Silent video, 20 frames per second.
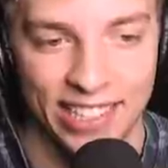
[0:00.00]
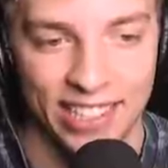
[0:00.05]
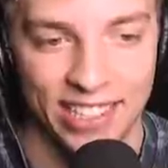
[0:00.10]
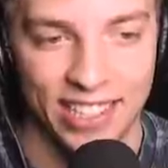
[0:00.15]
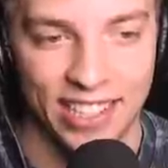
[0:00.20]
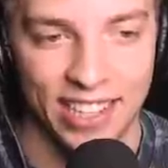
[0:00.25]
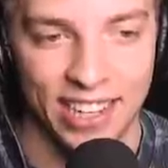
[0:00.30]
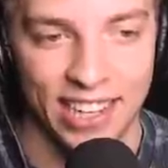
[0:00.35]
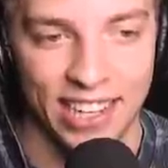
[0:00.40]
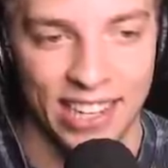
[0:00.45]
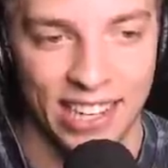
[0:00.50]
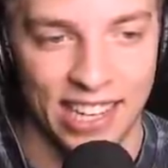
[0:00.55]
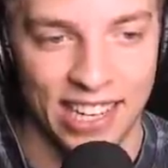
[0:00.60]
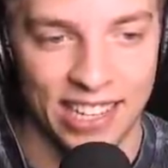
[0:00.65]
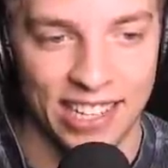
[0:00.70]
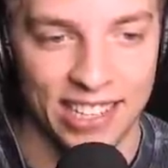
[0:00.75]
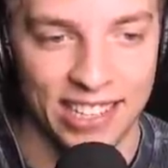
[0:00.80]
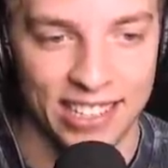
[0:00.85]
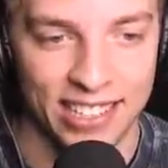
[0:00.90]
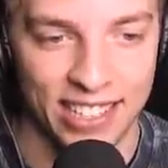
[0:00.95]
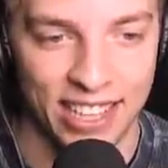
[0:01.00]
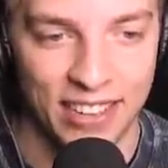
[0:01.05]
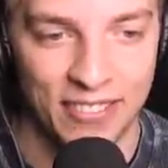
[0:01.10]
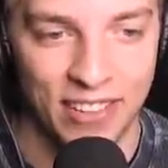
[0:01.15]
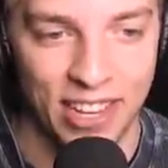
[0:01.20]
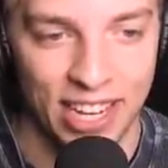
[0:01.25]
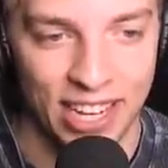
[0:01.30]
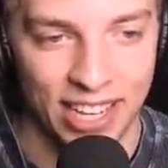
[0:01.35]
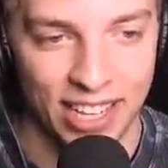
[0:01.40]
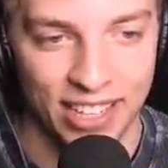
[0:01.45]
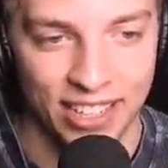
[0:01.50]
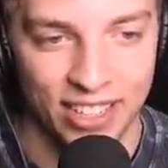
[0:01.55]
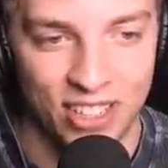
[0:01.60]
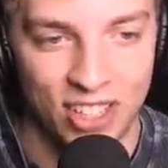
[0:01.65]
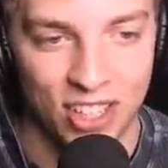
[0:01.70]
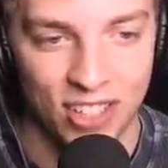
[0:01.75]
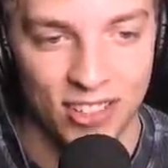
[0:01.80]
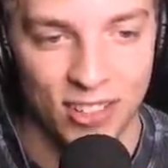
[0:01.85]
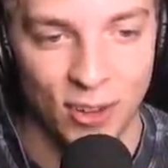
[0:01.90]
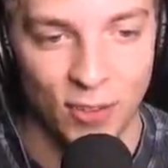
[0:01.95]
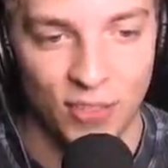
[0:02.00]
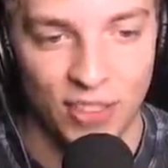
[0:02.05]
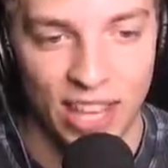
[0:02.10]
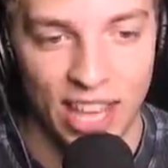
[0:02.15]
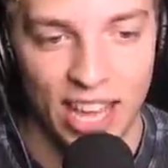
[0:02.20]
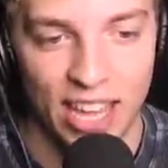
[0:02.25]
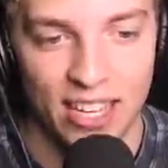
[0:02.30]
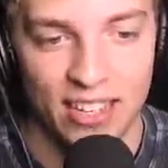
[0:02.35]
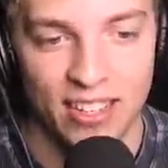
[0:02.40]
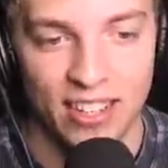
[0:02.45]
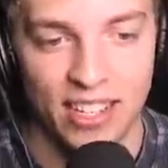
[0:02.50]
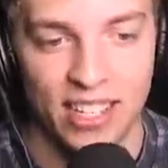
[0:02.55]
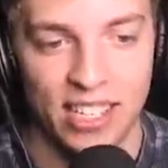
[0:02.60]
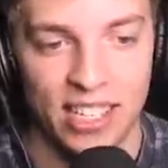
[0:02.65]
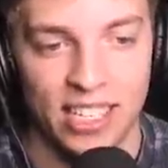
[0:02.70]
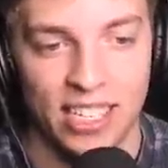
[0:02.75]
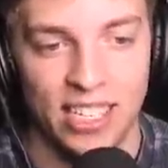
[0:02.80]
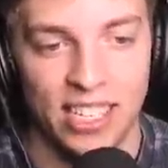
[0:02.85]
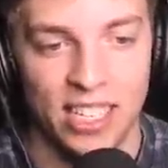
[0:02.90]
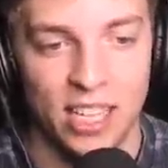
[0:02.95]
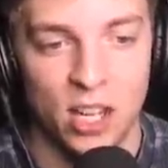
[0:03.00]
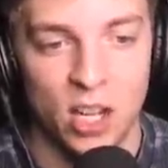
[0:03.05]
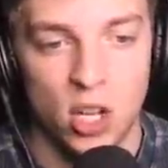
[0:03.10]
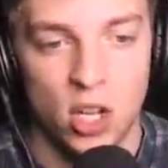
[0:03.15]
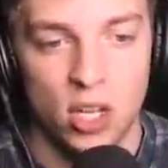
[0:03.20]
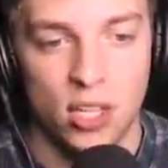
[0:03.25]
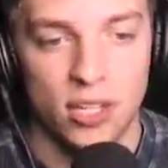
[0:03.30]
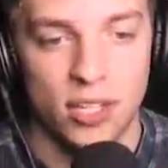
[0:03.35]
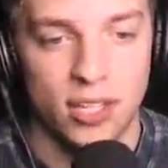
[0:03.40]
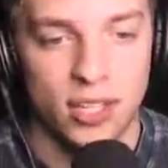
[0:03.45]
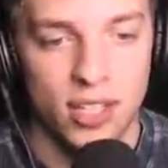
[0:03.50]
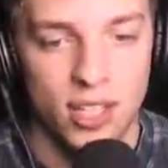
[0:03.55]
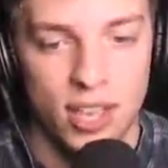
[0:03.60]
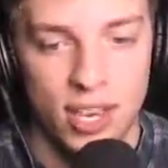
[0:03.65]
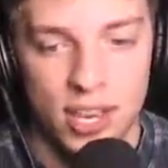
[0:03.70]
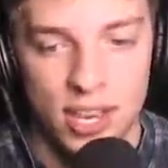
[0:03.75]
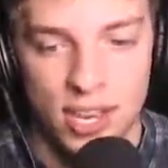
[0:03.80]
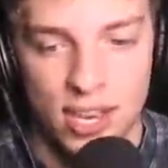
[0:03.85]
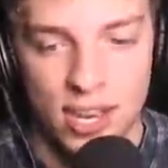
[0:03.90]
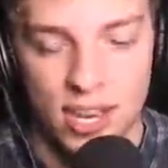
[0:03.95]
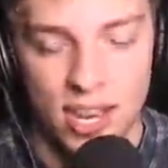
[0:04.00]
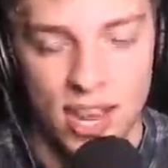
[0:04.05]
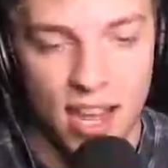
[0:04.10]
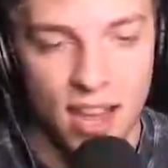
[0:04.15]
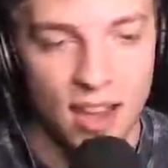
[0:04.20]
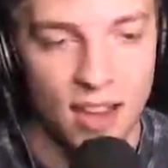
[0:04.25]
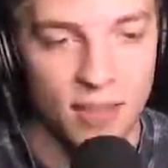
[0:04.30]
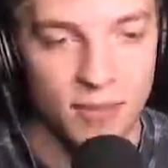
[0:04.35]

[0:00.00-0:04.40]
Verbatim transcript: Not gonna land this. I'm like just off the edge. Oh, it's not. A it's line. not even no.